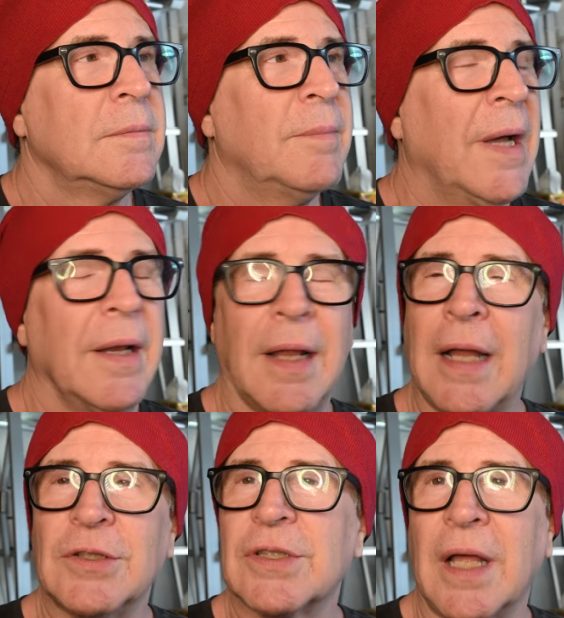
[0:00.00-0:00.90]
But
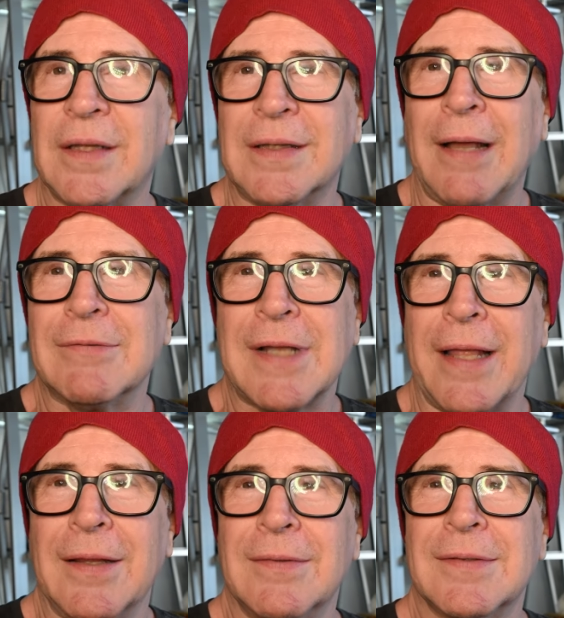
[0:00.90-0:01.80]
I just thought that was
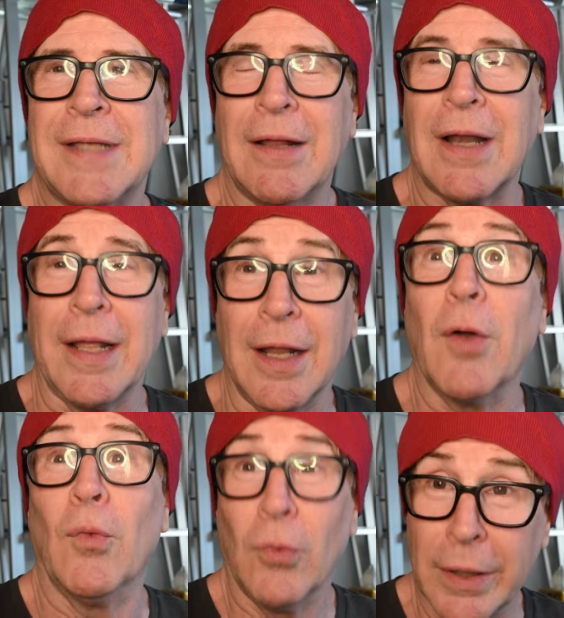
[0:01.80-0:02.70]
like, sounded like
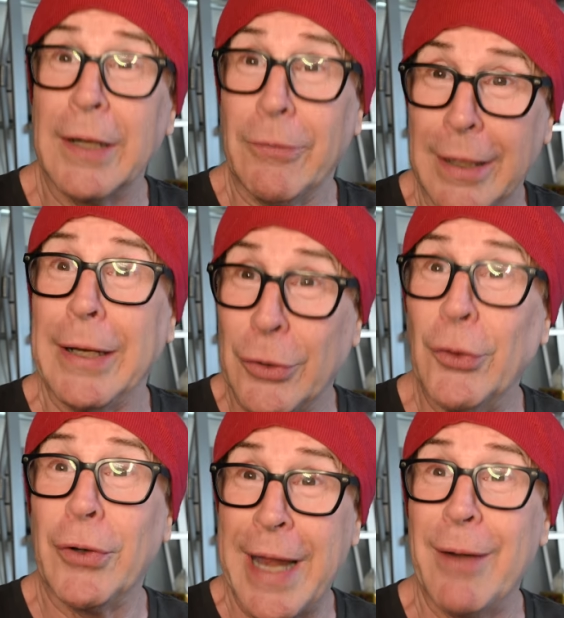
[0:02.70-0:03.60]
a really, really
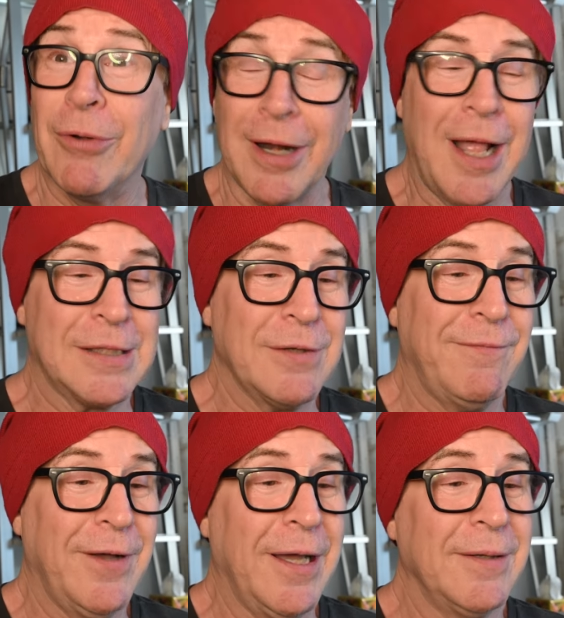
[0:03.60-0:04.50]
cool camera and lots of
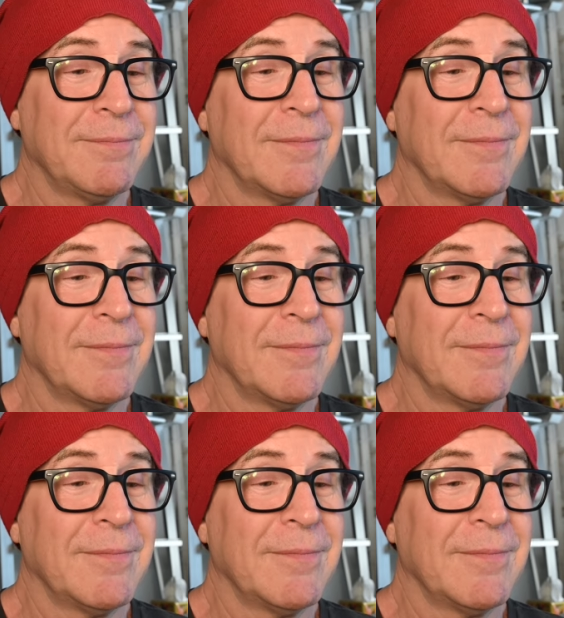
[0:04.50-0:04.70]
fun.